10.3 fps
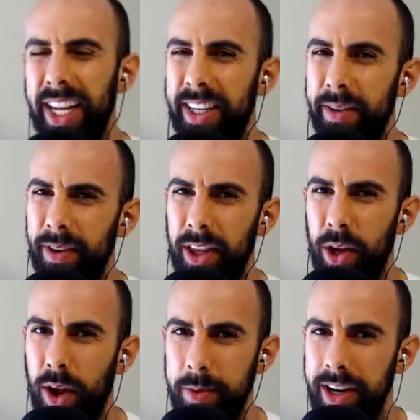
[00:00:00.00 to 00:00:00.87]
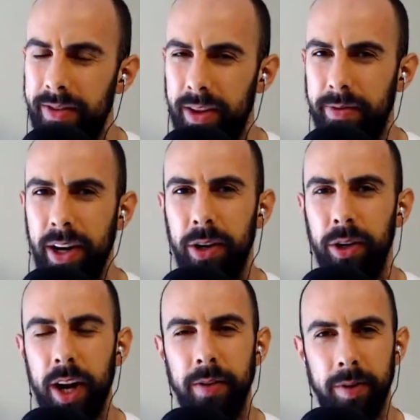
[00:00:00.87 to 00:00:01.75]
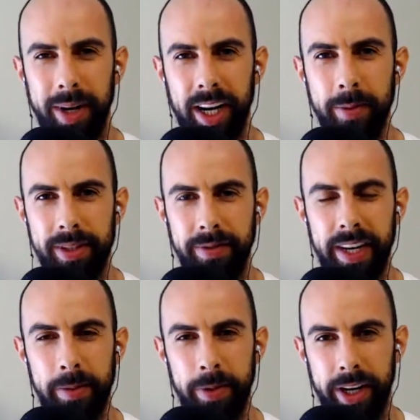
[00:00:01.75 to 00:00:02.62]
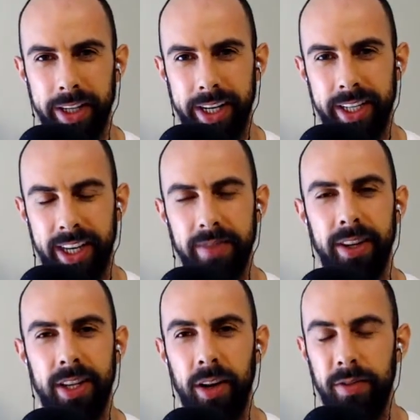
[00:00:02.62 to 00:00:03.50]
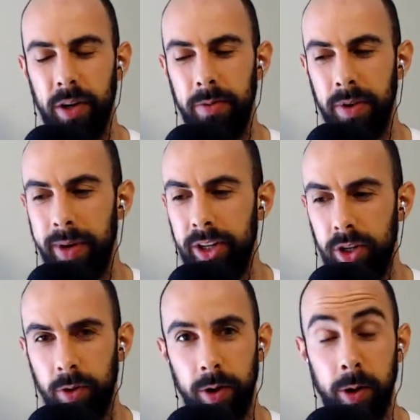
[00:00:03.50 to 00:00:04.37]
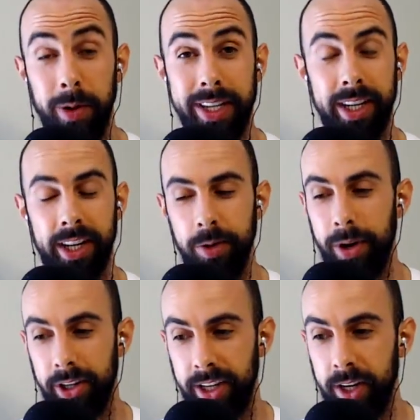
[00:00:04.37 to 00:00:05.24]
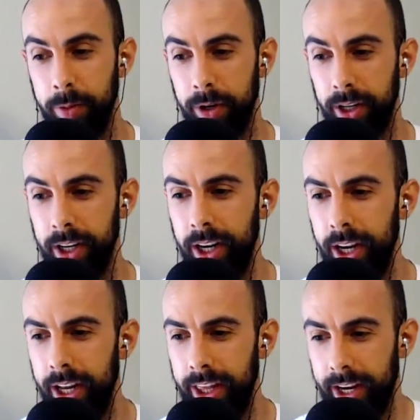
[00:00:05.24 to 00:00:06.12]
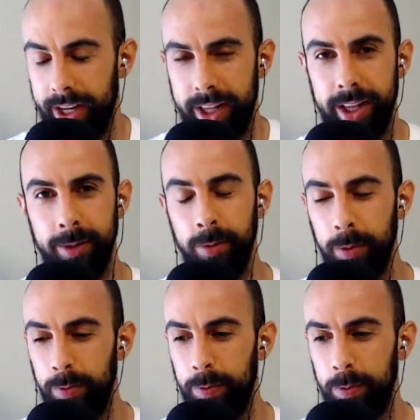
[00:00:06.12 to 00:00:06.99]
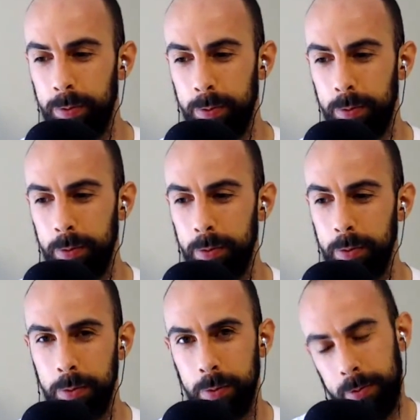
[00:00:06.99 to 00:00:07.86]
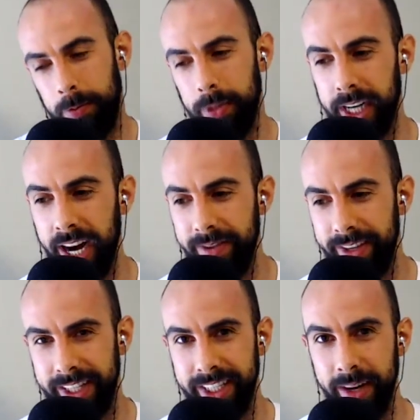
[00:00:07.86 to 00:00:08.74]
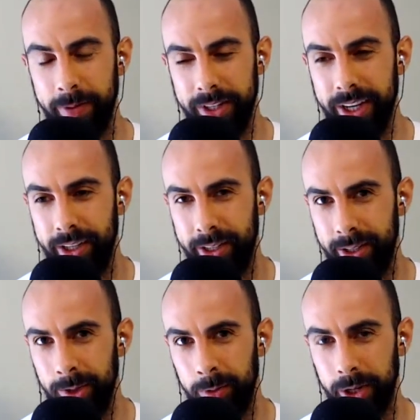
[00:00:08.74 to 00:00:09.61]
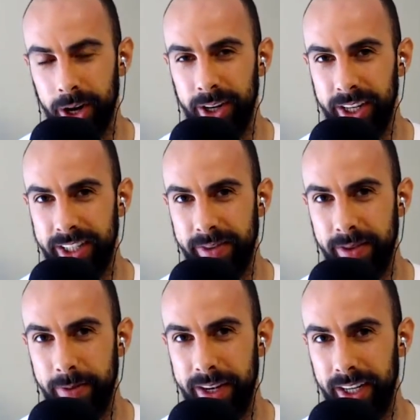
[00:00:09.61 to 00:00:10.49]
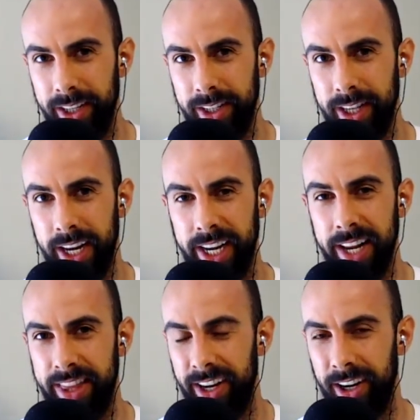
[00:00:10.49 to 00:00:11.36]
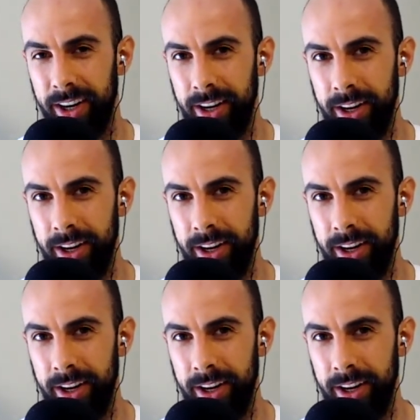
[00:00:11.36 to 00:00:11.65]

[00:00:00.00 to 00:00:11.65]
different, though? I mean, if the federal government comes to Facebook and says, give us all of your information or we're arresting you, Mark Zuckerberg, that it kind of is the same results, regardless of the means that got there.